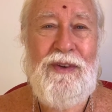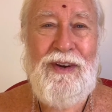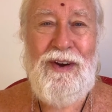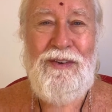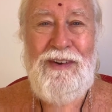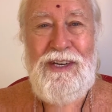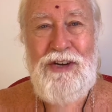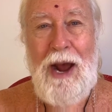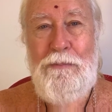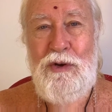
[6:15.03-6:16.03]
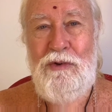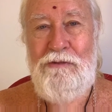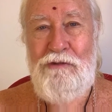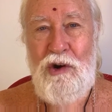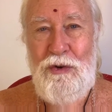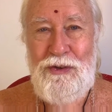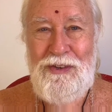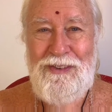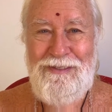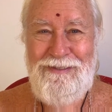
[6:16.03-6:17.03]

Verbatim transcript: you know, chapter and verse.